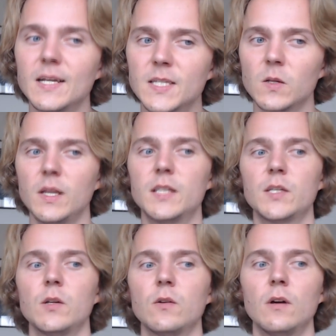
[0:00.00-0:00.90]
still need
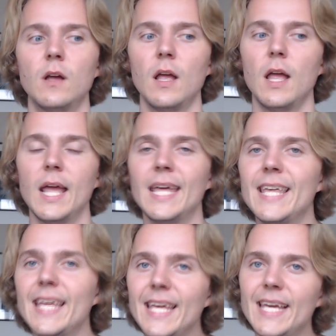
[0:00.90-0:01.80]
to
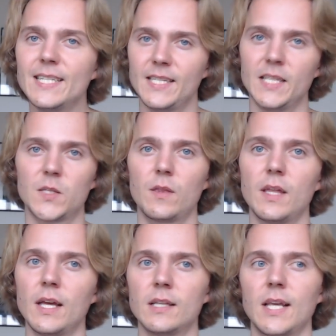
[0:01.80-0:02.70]
ease into
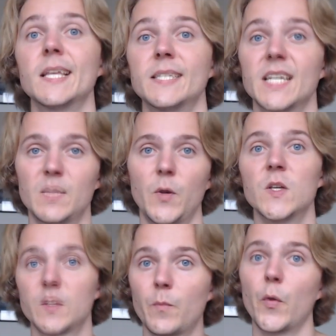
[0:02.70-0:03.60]
things this
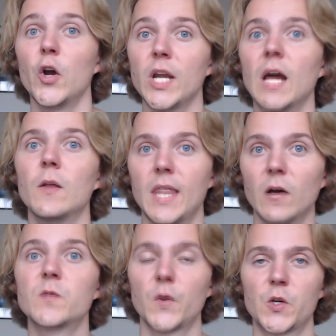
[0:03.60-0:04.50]
experience of burnout that
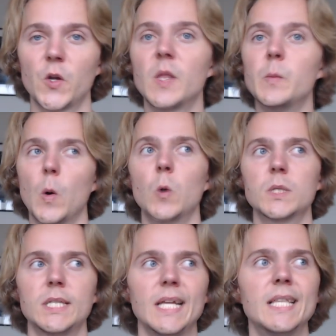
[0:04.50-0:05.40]
was for sure the
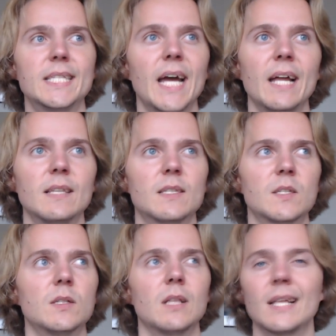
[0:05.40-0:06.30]
most
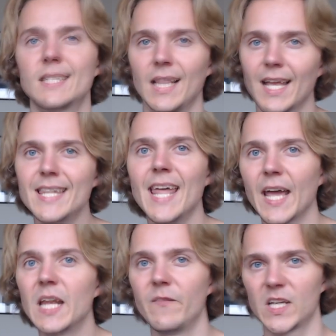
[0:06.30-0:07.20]
intense let's say like
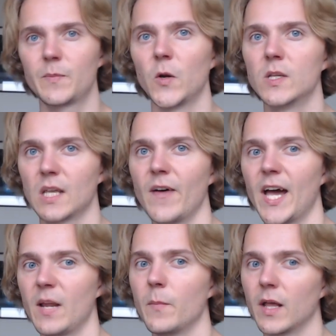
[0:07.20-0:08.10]
negative experience i've
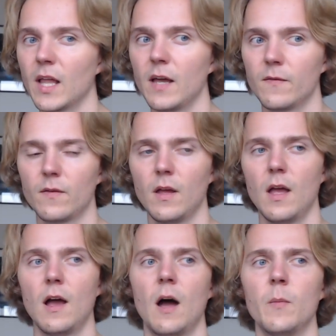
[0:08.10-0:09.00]
had in my life
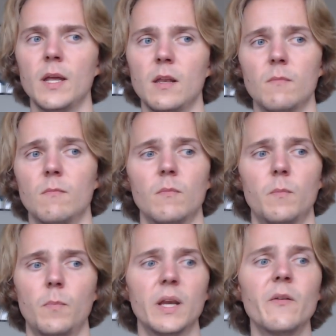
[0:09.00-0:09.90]
i mean
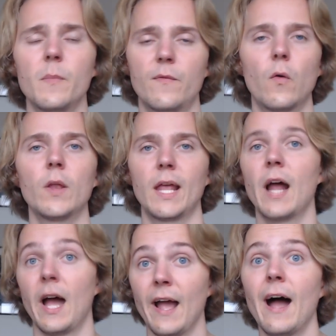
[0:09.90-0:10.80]
but even before that
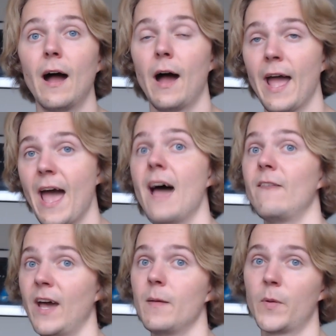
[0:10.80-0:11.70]
i i have
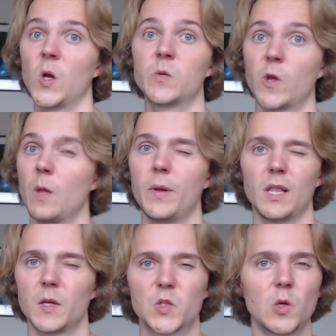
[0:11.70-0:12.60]
had periods when i've been
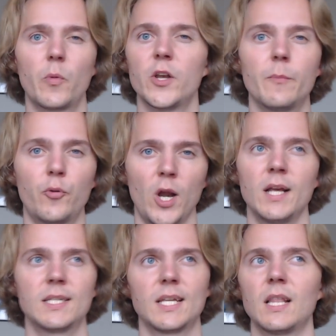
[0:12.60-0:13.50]
like super
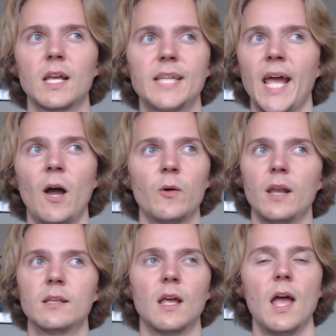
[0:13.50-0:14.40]
depressed and like down
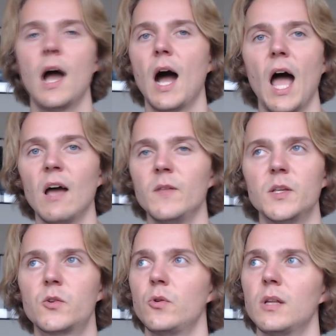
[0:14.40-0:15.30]
and i
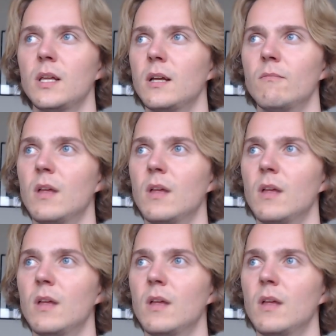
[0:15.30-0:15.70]
haven't really